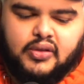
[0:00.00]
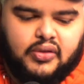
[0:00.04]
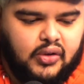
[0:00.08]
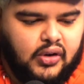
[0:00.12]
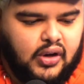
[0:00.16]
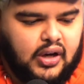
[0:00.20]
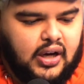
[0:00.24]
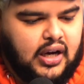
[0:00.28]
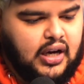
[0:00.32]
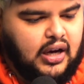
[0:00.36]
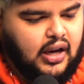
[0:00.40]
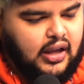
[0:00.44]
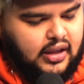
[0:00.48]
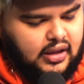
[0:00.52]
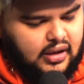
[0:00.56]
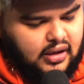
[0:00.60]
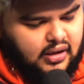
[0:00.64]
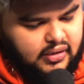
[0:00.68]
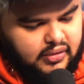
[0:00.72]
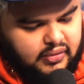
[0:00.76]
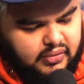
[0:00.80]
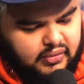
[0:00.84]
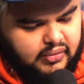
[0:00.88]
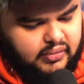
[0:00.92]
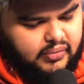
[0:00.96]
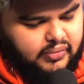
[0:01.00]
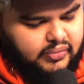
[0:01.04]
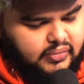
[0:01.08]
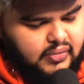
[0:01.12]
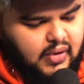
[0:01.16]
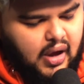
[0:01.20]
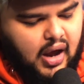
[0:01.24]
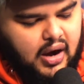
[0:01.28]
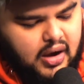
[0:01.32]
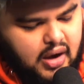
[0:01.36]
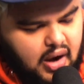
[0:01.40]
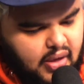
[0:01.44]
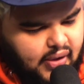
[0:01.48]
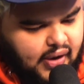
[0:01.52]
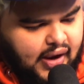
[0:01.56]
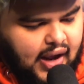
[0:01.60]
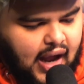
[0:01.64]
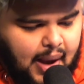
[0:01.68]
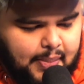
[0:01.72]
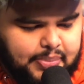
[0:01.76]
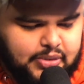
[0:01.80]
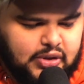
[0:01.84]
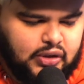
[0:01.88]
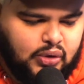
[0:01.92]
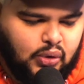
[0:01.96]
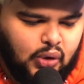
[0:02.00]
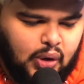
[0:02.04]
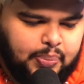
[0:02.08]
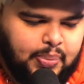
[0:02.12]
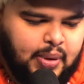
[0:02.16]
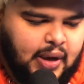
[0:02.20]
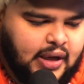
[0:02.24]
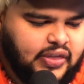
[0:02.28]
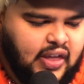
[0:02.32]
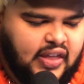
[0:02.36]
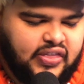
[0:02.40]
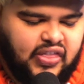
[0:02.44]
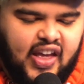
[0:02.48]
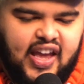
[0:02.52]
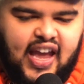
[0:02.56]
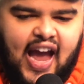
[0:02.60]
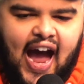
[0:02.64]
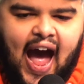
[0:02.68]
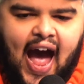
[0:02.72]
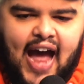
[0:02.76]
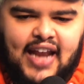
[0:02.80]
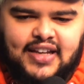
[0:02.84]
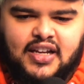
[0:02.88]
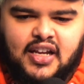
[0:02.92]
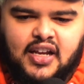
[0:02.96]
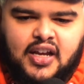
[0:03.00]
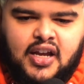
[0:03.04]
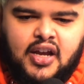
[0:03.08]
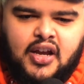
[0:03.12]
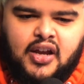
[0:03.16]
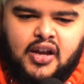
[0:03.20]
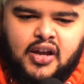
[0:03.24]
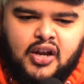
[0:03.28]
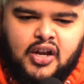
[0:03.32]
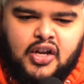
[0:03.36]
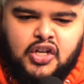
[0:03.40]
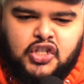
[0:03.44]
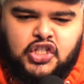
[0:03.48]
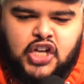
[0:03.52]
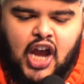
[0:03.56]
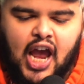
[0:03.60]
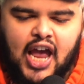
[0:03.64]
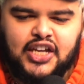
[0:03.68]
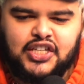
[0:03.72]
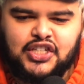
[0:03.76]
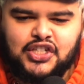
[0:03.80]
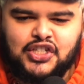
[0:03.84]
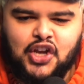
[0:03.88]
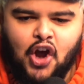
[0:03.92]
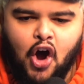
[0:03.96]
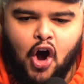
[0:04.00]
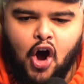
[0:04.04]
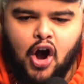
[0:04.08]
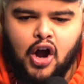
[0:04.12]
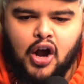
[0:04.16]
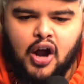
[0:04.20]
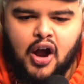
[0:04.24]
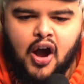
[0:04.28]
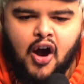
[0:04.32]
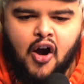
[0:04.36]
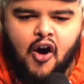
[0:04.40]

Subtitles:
They're going to get another compensatory pick. They got Chase Young.